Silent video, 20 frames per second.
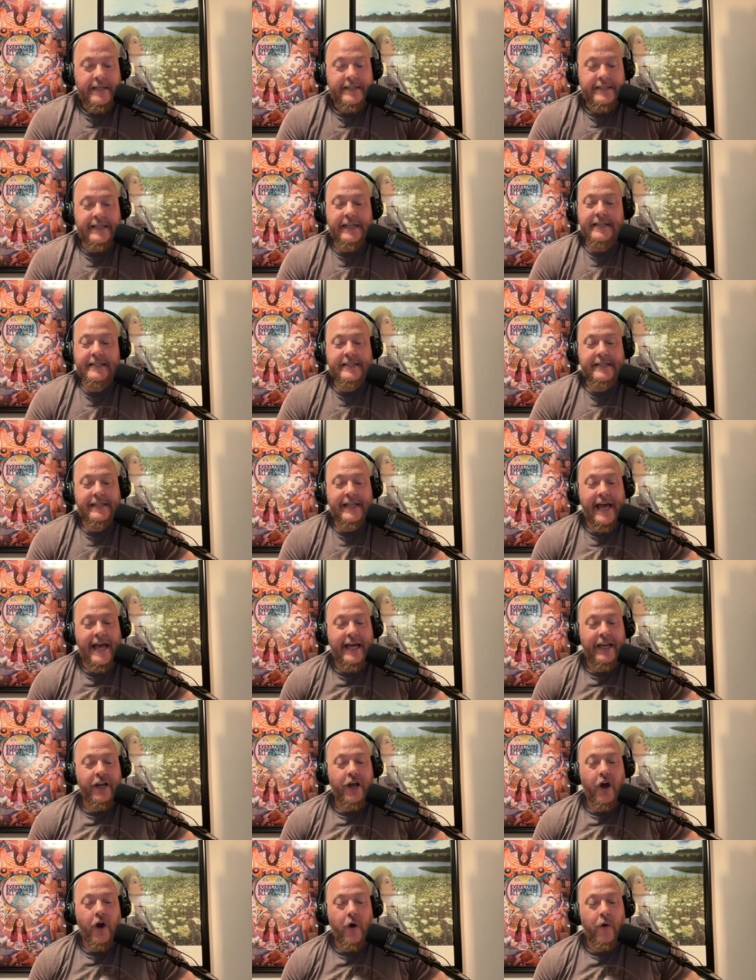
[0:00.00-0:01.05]
Since
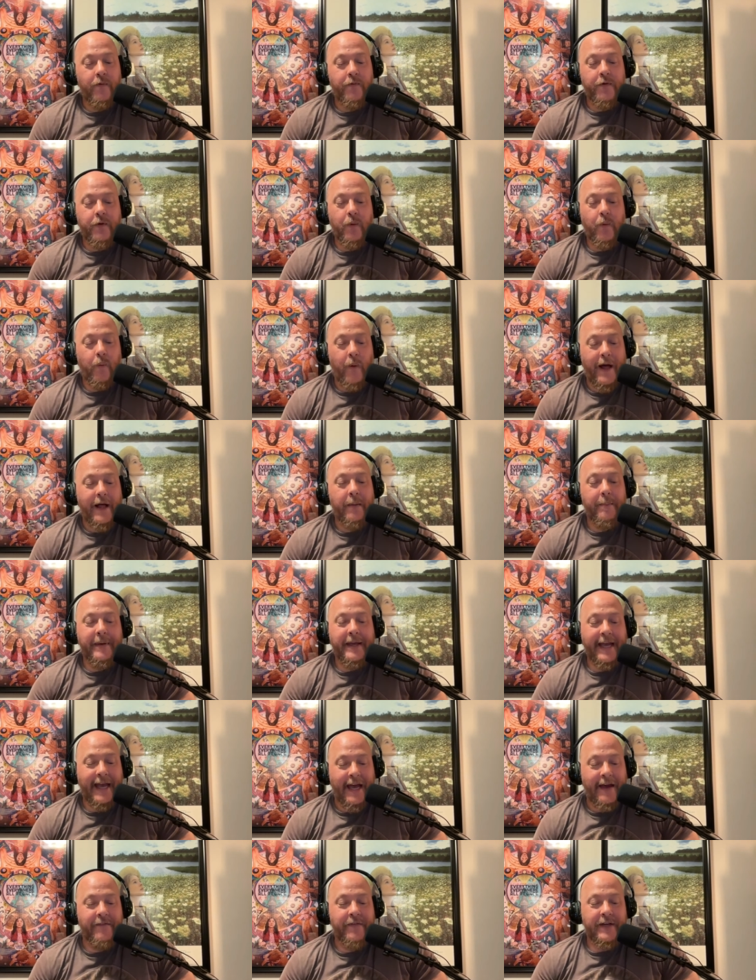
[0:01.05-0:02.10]
then,
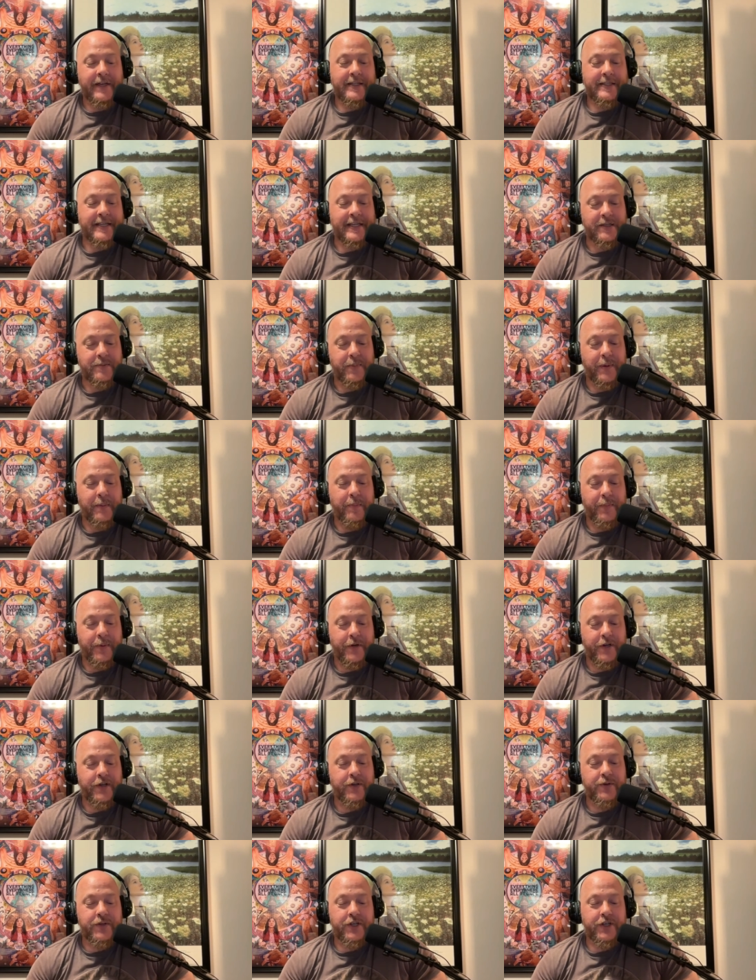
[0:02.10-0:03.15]
overwhelming evidence has been
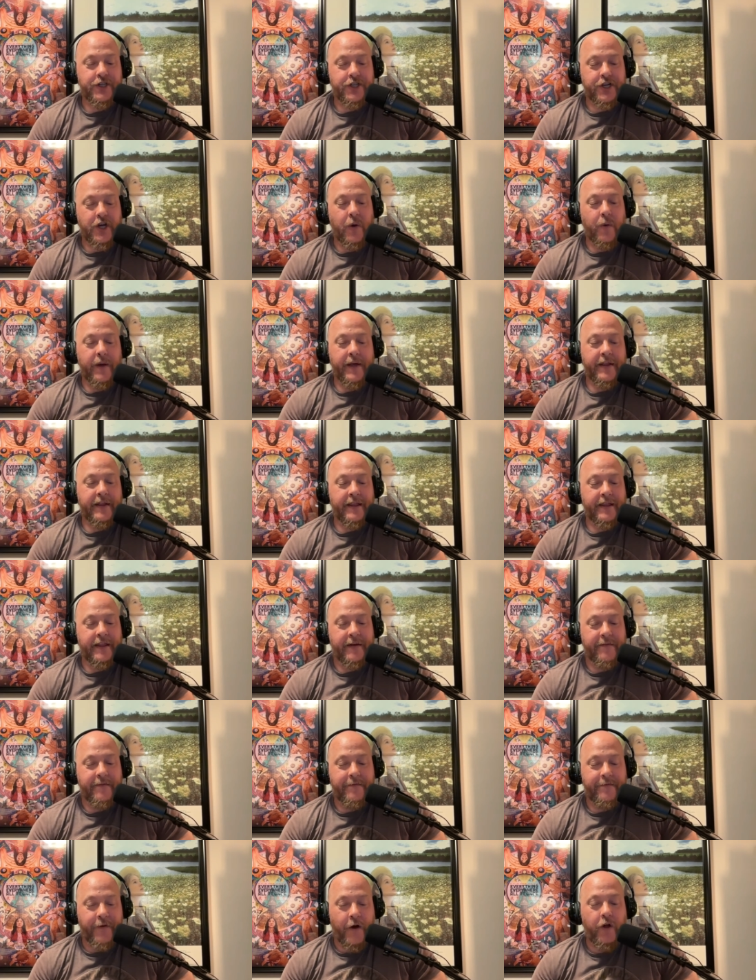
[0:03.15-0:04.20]
produced showing the
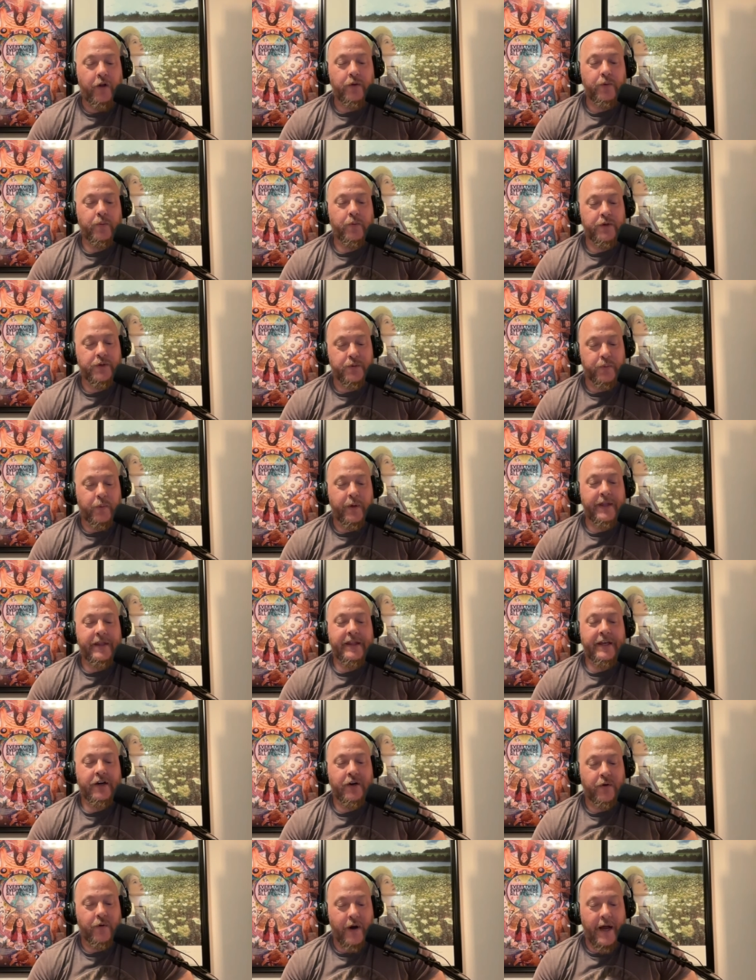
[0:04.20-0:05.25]
fault was with
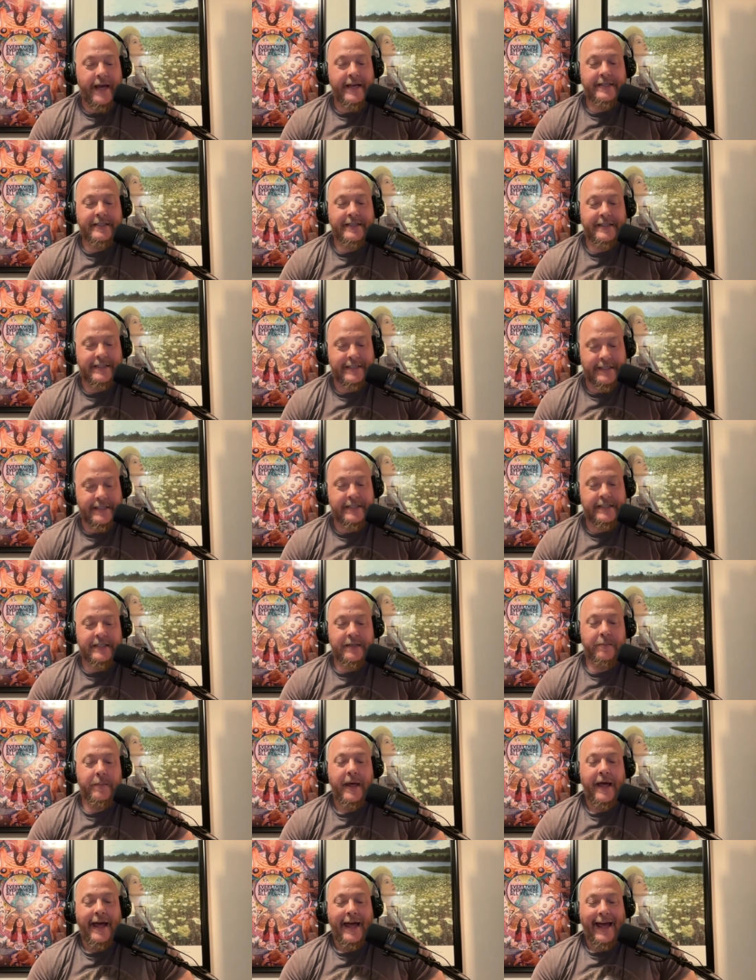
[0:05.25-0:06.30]
the Horizon
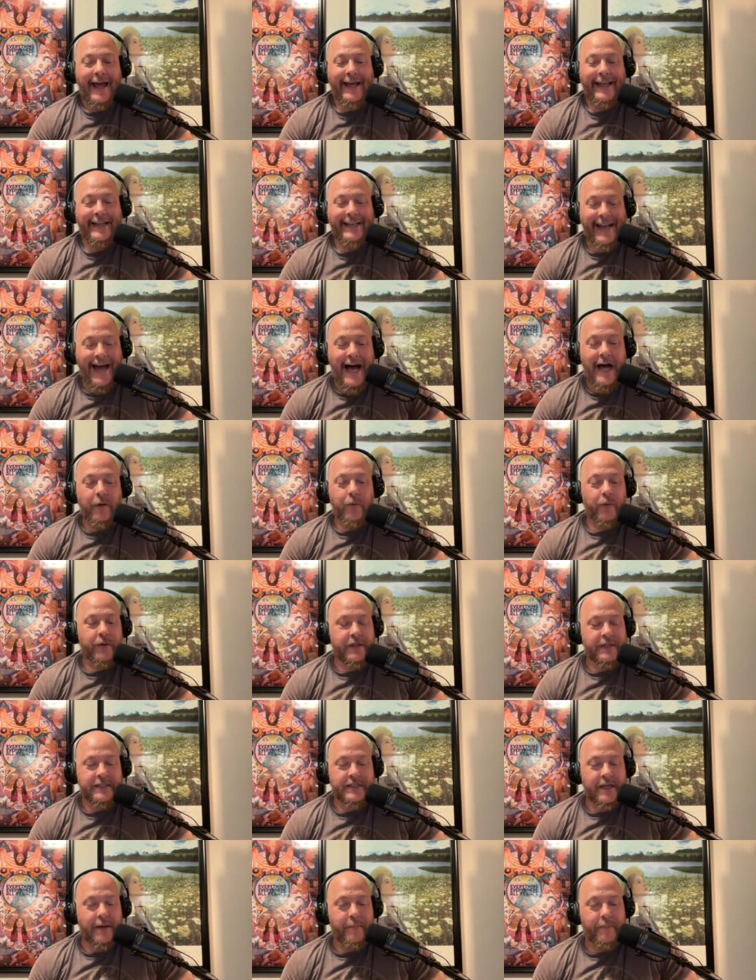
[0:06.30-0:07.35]
system and not with
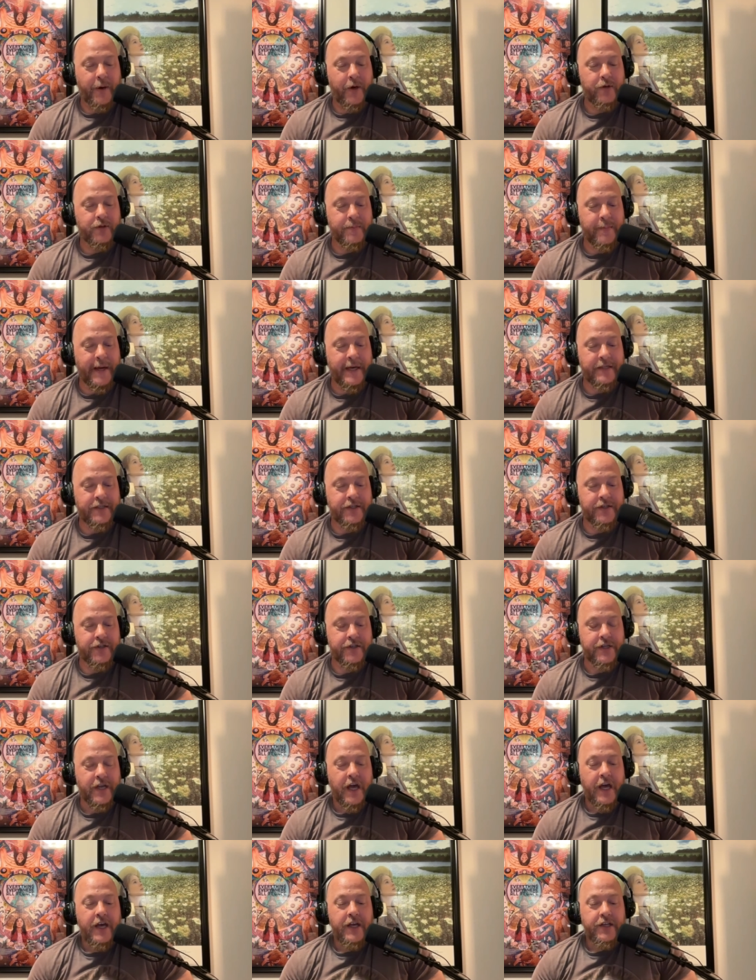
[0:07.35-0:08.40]
the sub
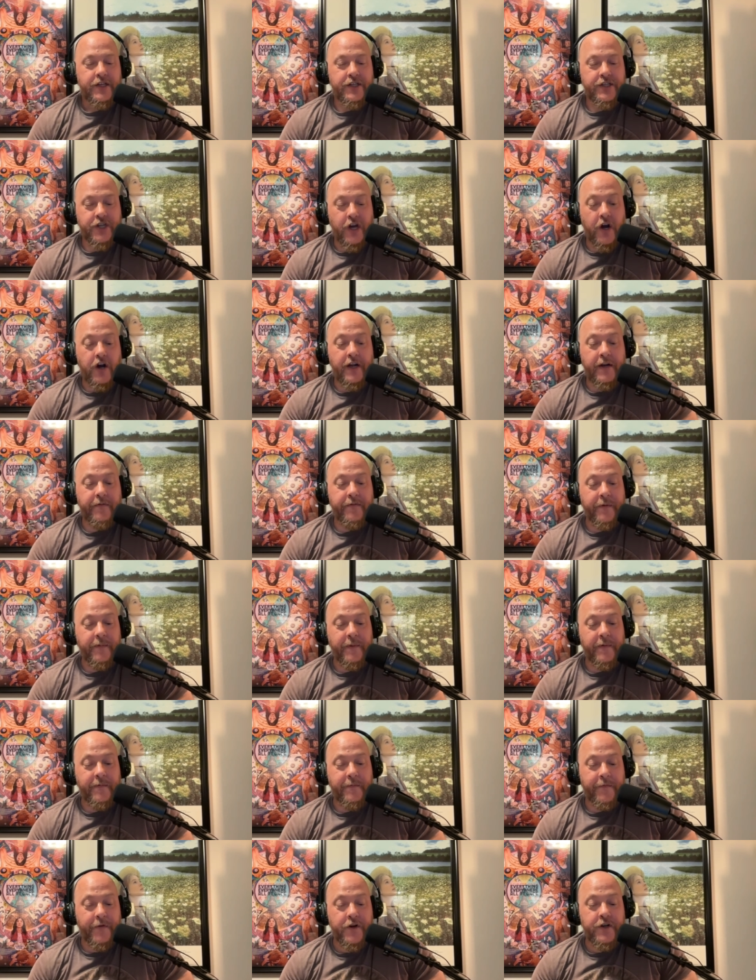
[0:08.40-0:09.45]
postmasters. Starting from
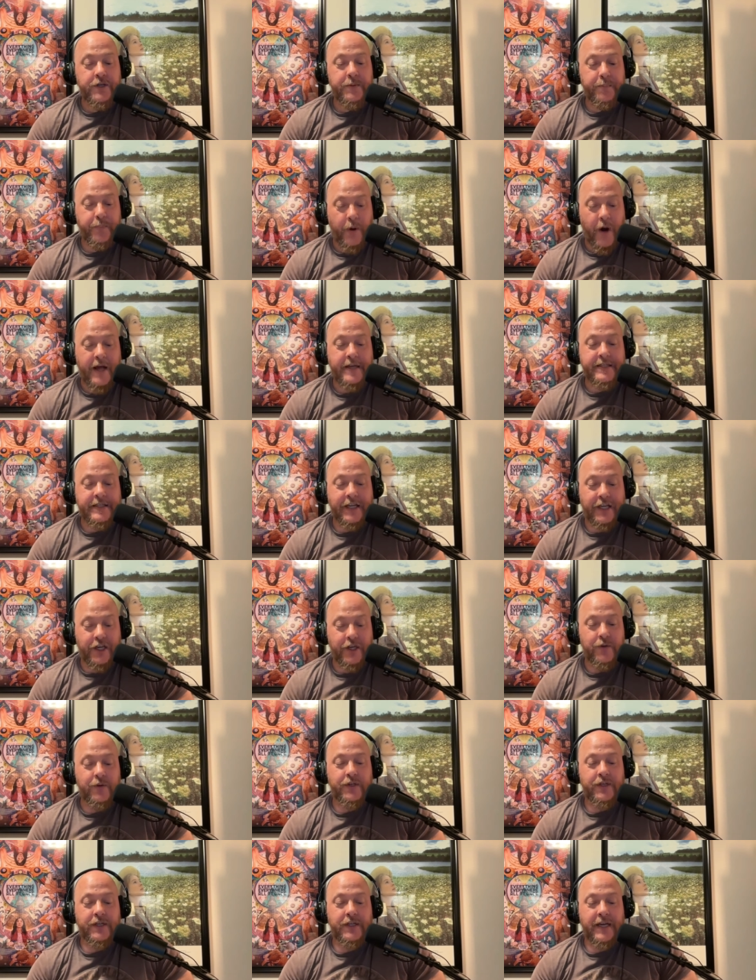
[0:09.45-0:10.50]
the first
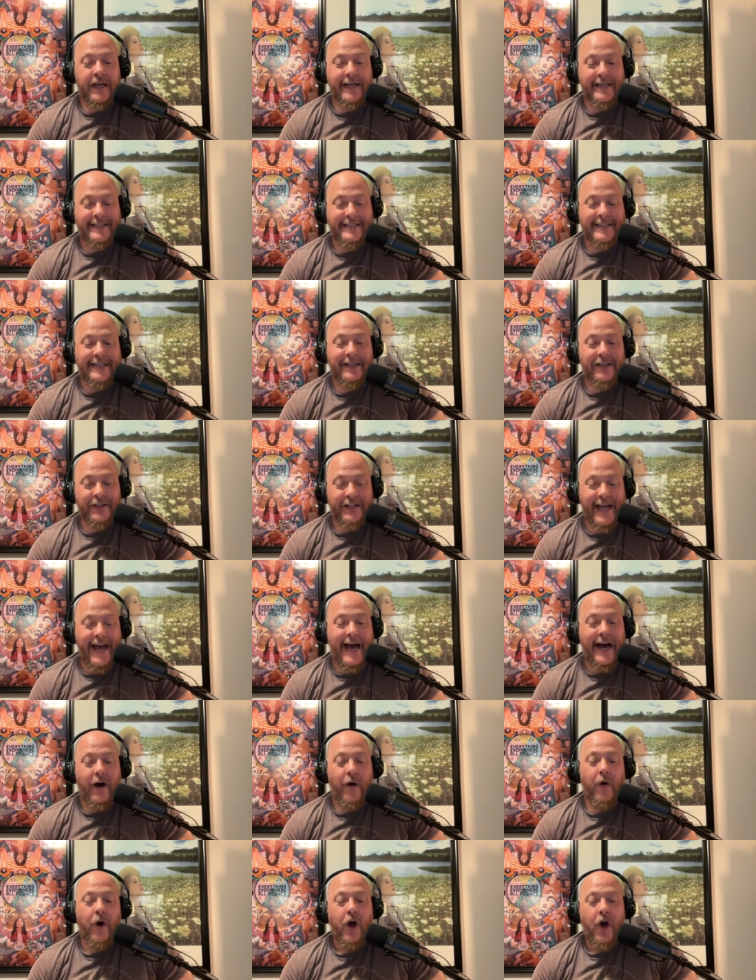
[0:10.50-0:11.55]
prosecution until
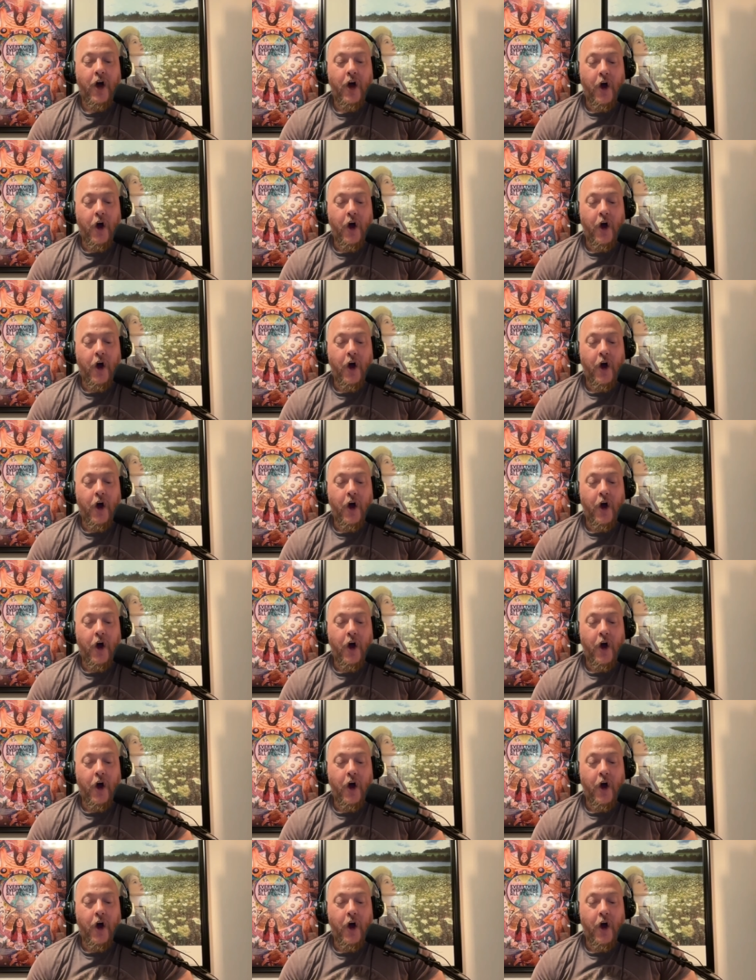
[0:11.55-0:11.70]
now,